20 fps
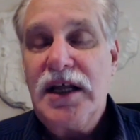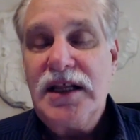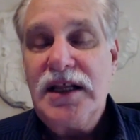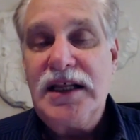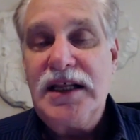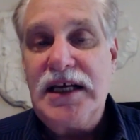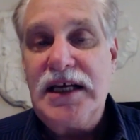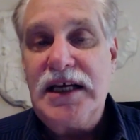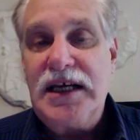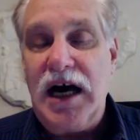
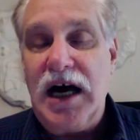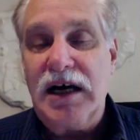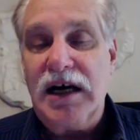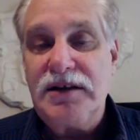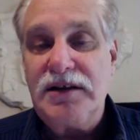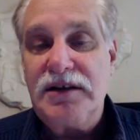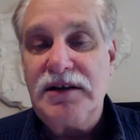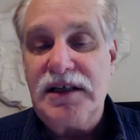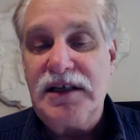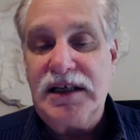
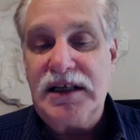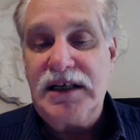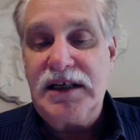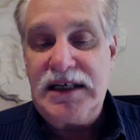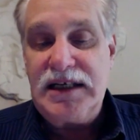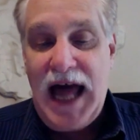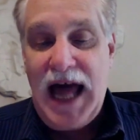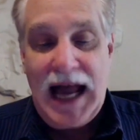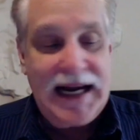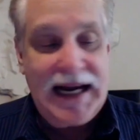the
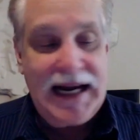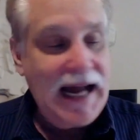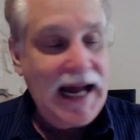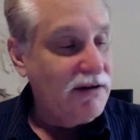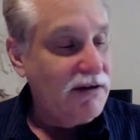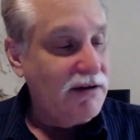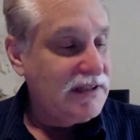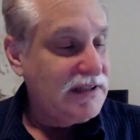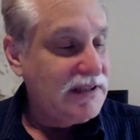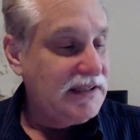
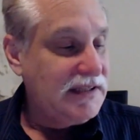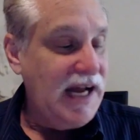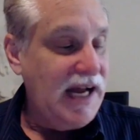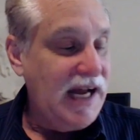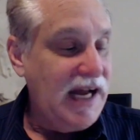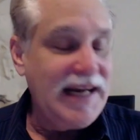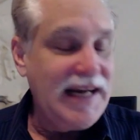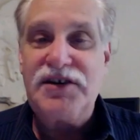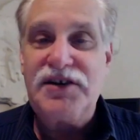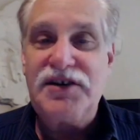knockout
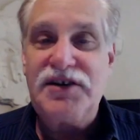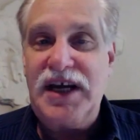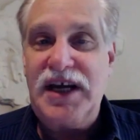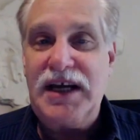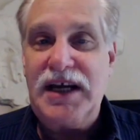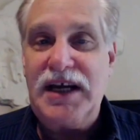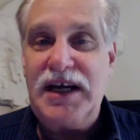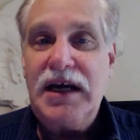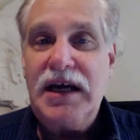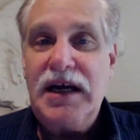night at the
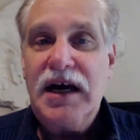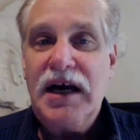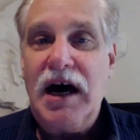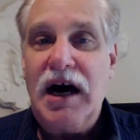D.